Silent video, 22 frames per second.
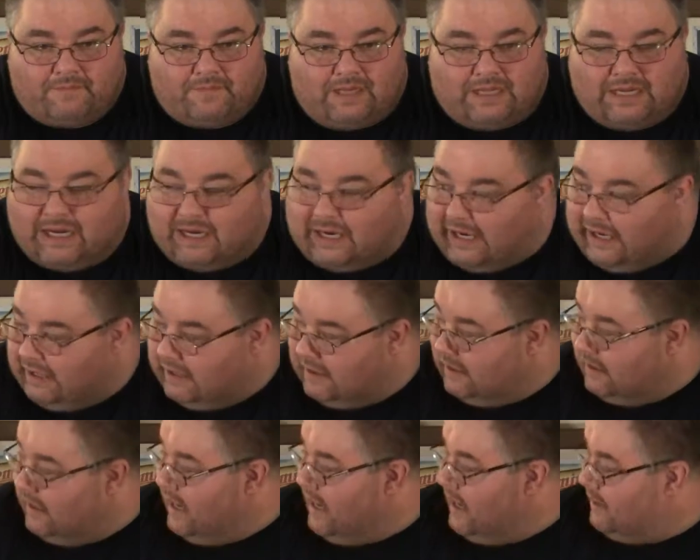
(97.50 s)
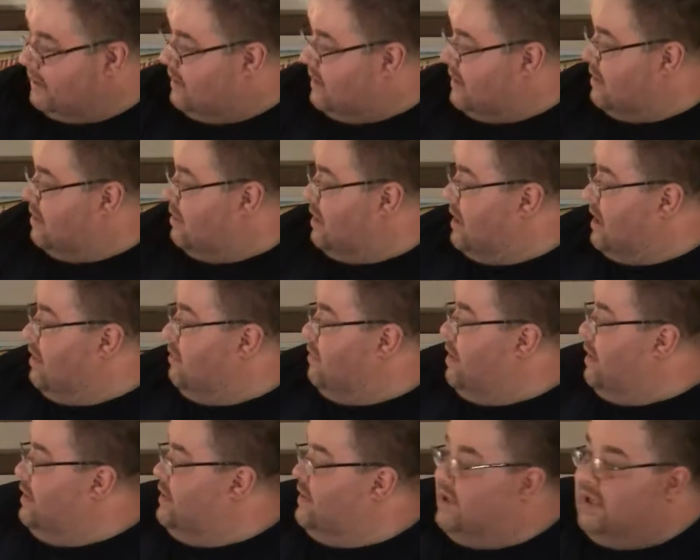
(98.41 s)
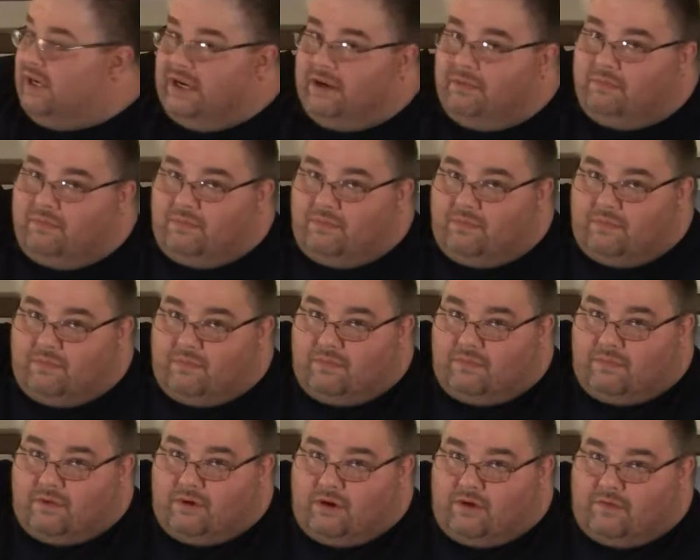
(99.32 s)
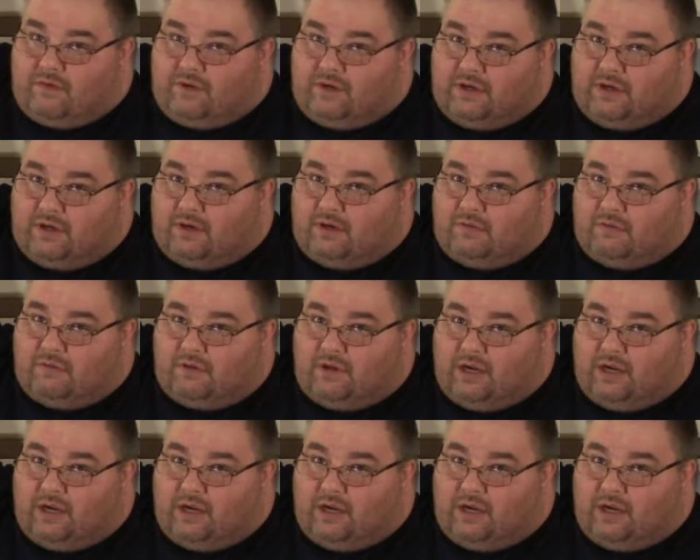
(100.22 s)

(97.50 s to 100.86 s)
And I collect, how we see them over here.